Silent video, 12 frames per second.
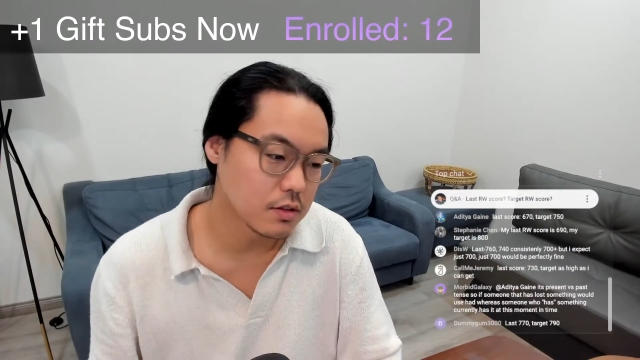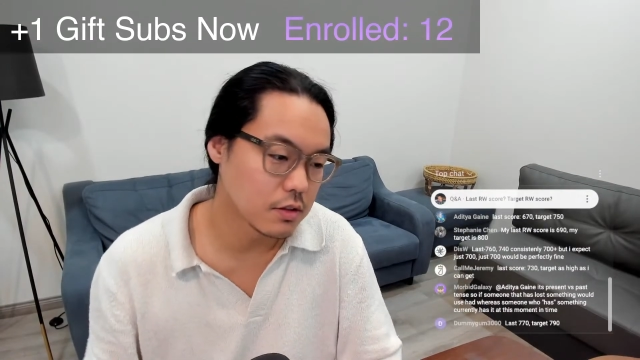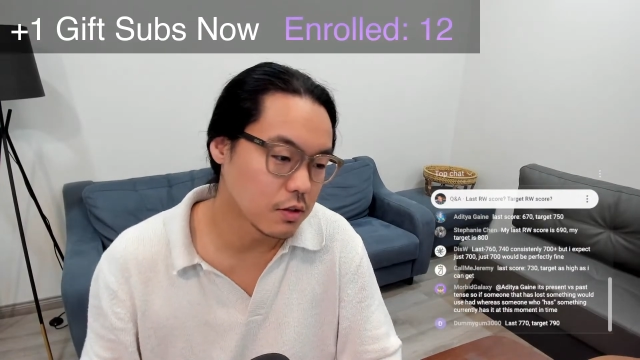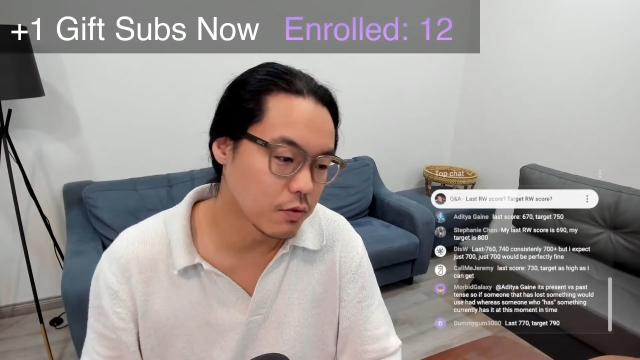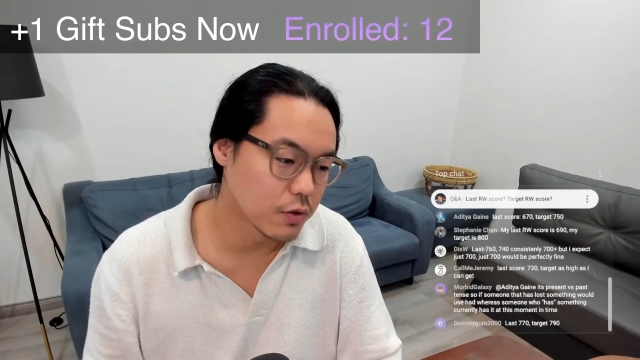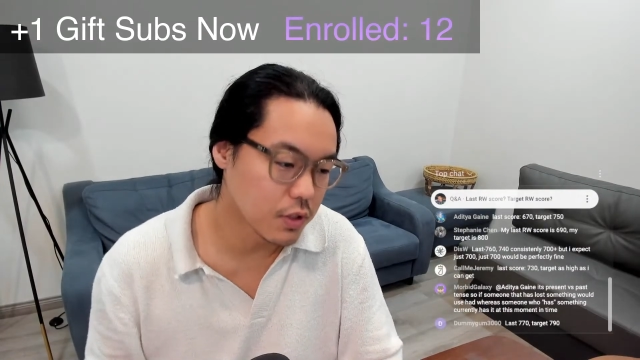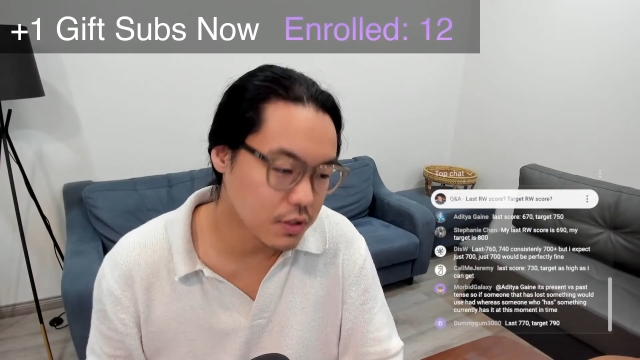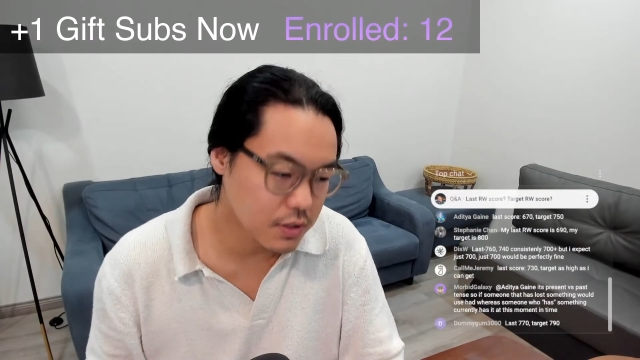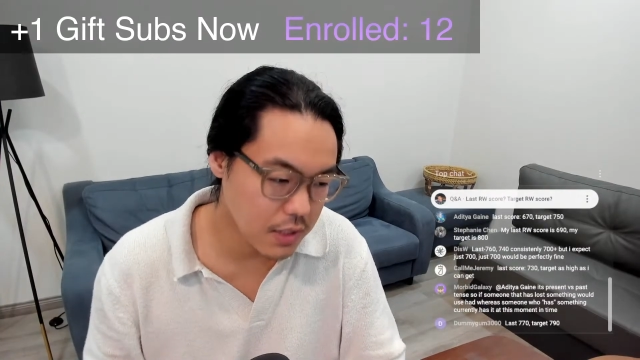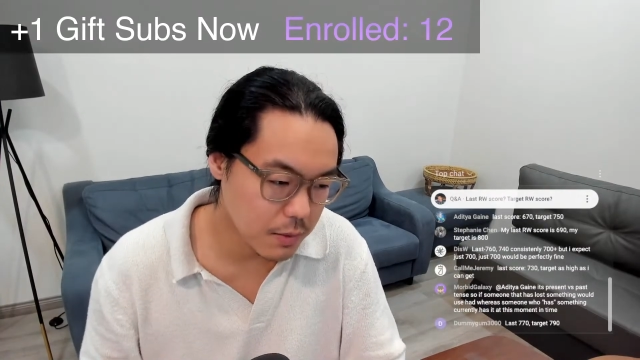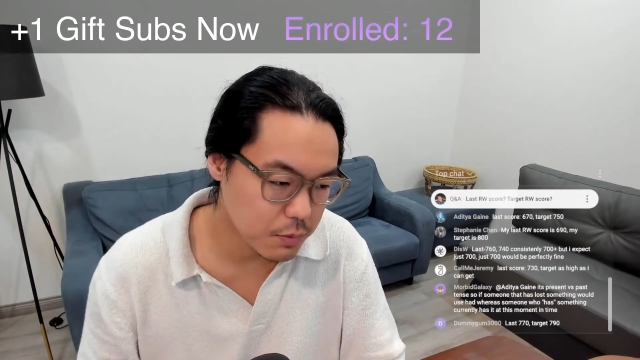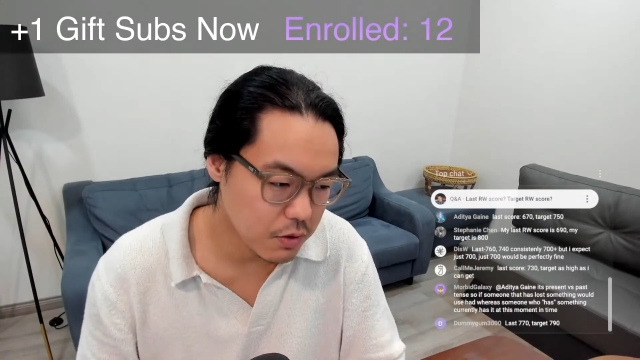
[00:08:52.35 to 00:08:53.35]
So, for
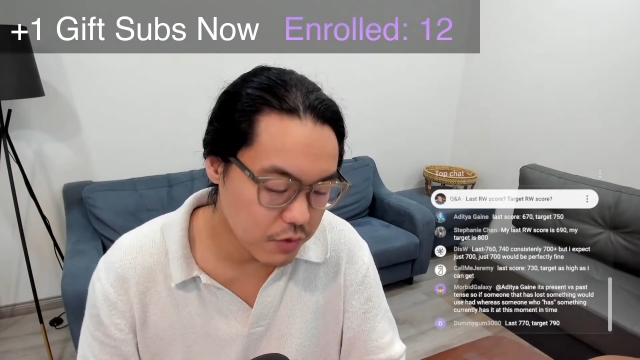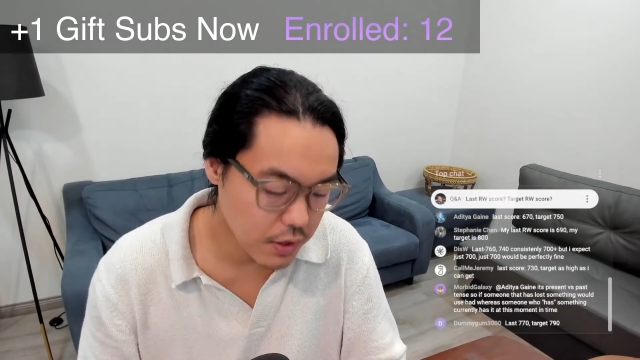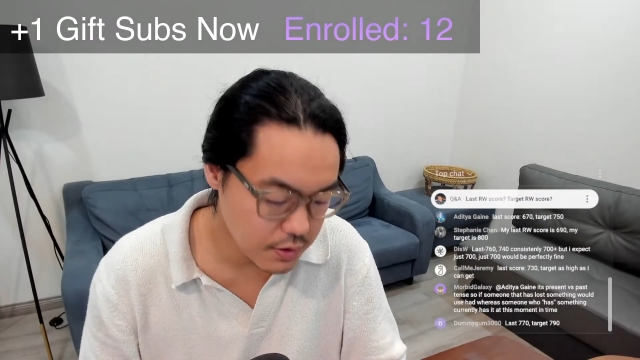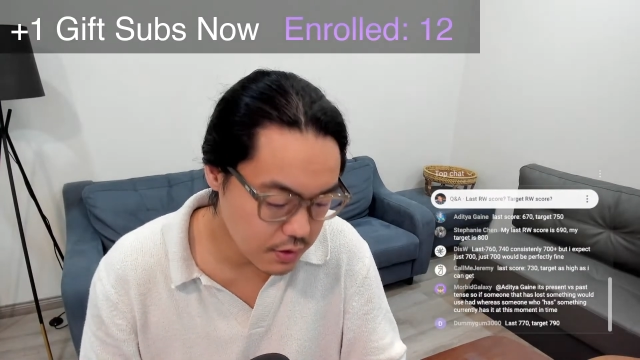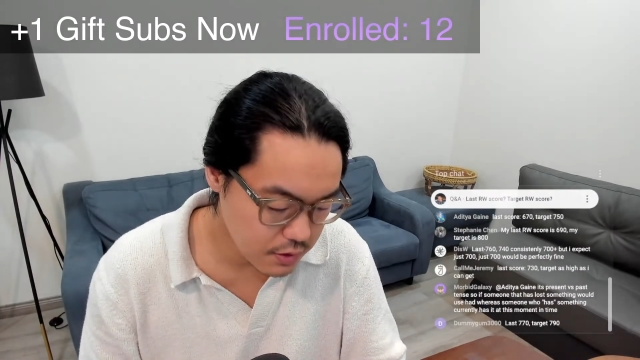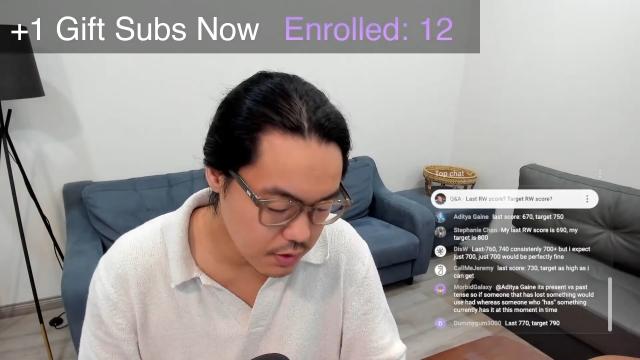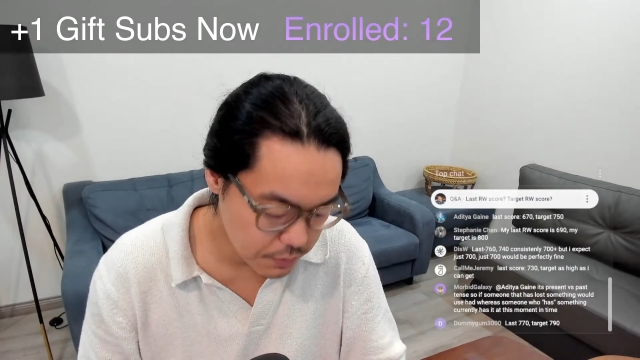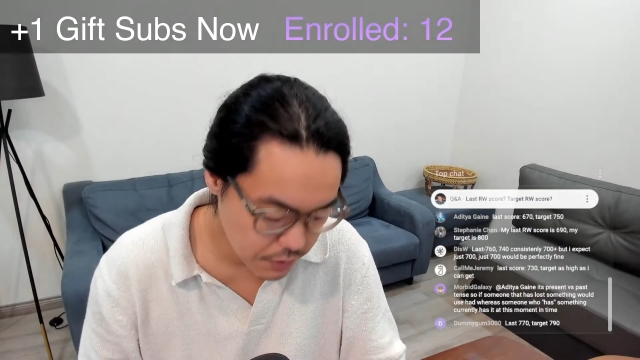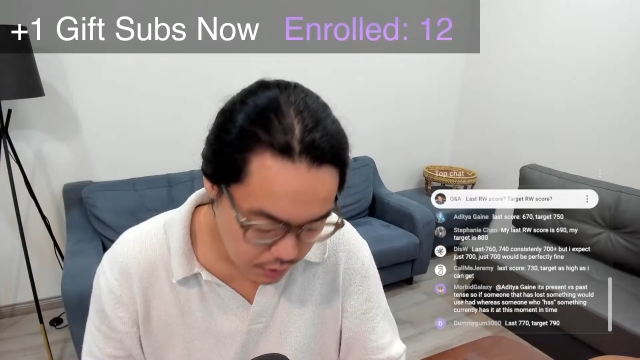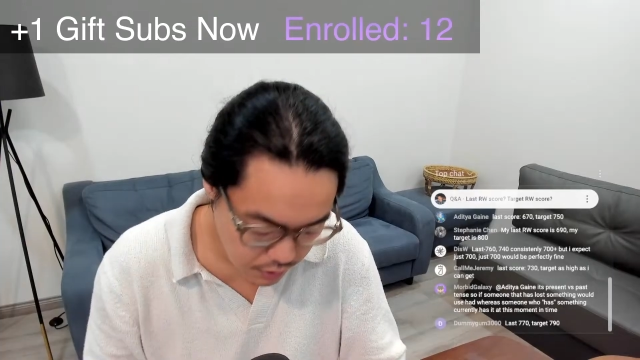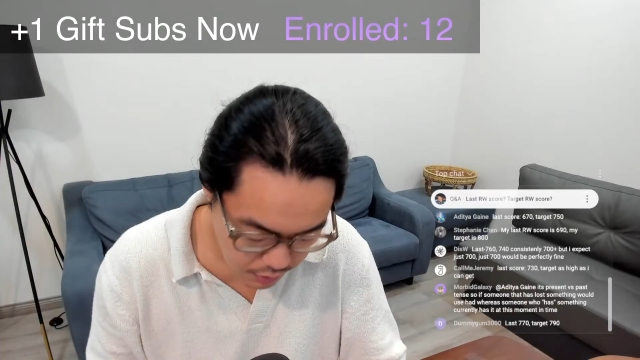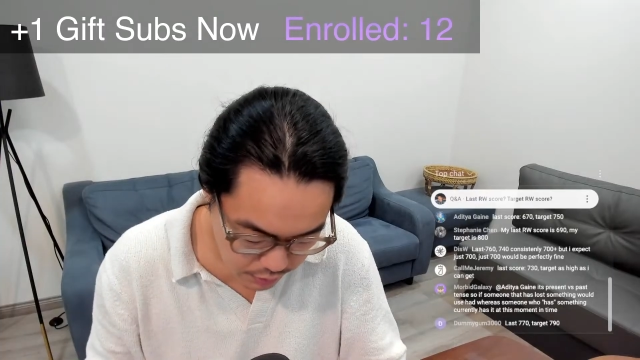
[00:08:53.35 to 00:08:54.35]
example, if I say something
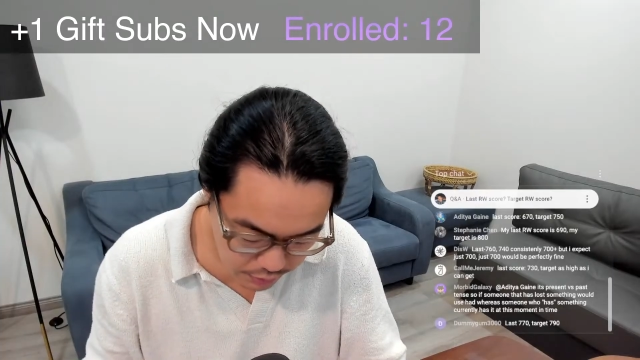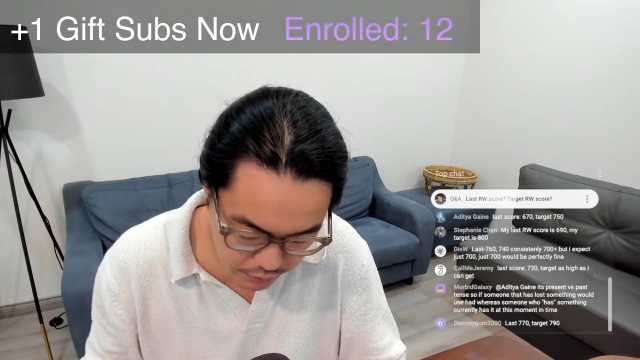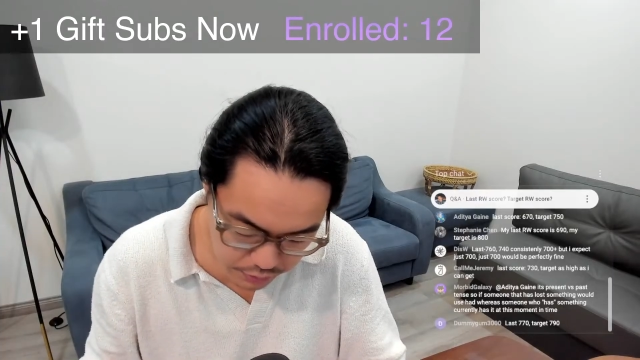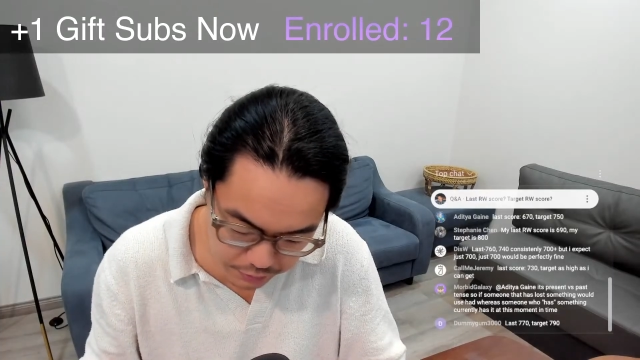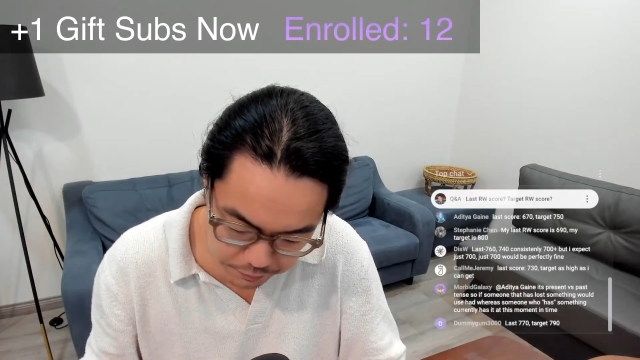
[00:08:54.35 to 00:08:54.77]
like,